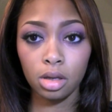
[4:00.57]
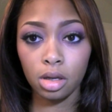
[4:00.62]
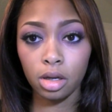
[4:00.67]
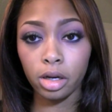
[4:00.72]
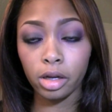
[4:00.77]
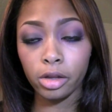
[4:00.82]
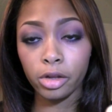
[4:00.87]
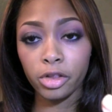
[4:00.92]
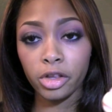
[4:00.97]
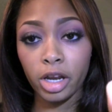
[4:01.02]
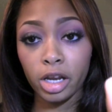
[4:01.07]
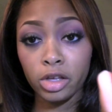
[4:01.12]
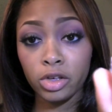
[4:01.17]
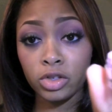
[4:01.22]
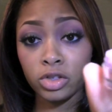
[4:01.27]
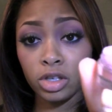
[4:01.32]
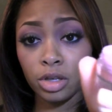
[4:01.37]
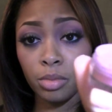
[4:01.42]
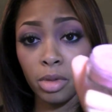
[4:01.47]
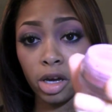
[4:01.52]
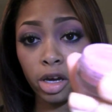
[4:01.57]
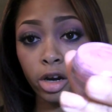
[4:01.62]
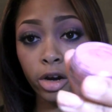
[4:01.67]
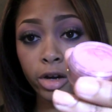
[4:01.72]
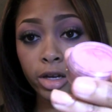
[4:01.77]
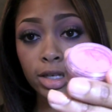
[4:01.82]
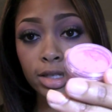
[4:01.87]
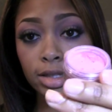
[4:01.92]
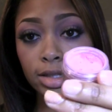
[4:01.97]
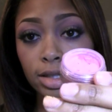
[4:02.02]
color that I used in my
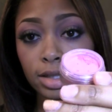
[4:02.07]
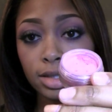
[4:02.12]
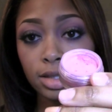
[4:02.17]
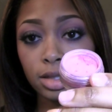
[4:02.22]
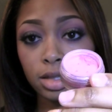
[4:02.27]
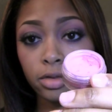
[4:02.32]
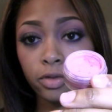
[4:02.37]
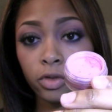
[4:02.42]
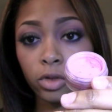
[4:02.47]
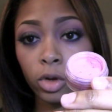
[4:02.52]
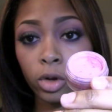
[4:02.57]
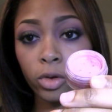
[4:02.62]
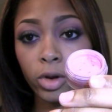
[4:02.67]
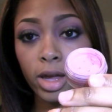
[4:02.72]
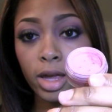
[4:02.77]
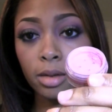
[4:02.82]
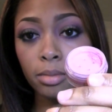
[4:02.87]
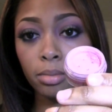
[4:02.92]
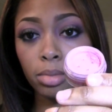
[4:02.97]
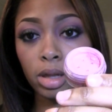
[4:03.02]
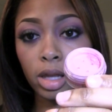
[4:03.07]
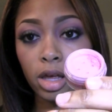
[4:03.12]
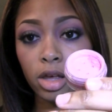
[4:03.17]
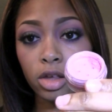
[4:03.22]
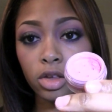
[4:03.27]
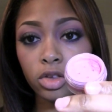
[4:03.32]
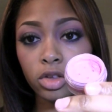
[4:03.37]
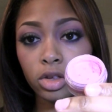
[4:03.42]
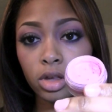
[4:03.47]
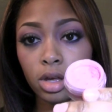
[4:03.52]
crease. This is Florette
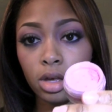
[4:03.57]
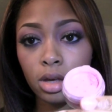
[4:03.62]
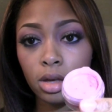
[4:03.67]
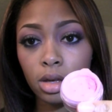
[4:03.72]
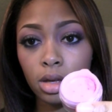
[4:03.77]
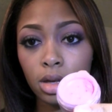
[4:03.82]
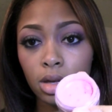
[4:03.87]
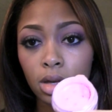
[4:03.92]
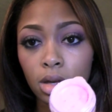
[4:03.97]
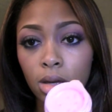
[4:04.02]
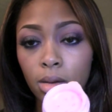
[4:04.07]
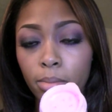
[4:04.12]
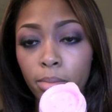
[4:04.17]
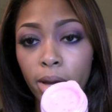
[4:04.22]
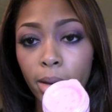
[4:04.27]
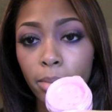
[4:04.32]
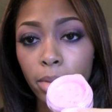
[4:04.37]
Blush by